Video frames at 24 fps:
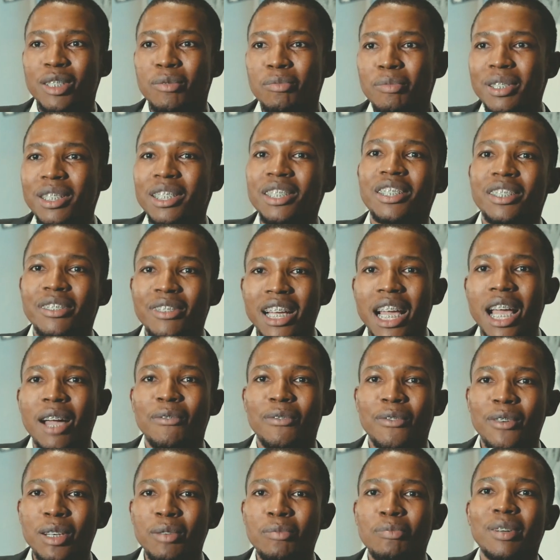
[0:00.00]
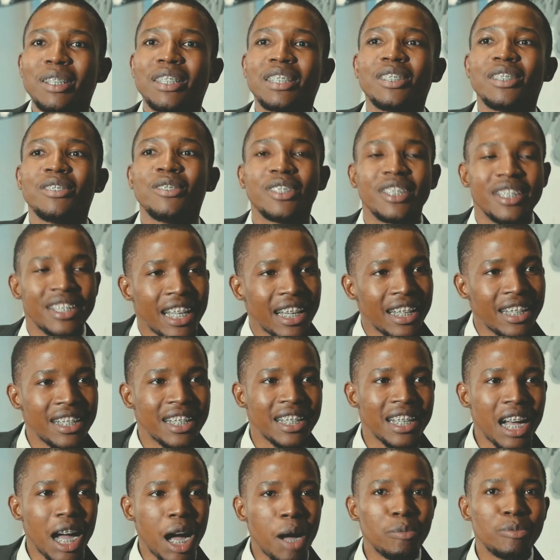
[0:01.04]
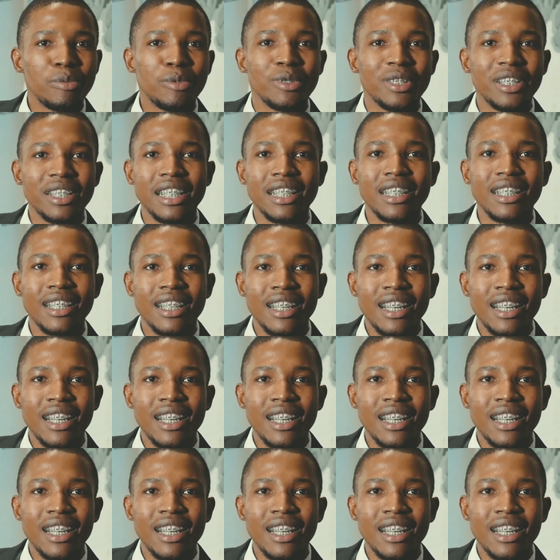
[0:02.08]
a monetary effort, but you standing up to say,